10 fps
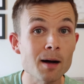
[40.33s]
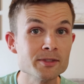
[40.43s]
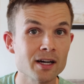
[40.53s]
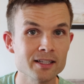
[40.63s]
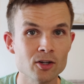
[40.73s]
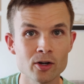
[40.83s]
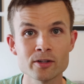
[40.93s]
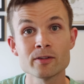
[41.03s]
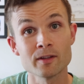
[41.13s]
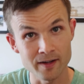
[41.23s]
I'm Donnie
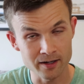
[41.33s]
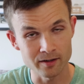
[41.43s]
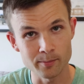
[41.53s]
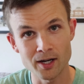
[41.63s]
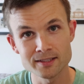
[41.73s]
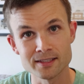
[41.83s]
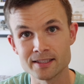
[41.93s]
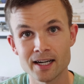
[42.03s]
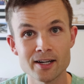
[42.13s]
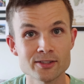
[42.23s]
Gardner, the founder of
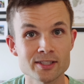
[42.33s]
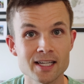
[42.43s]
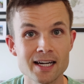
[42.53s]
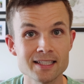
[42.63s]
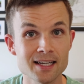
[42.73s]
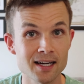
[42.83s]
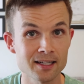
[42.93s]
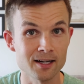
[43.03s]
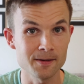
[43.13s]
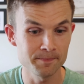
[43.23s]

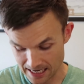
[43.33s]
BostonTerrierSociety.com,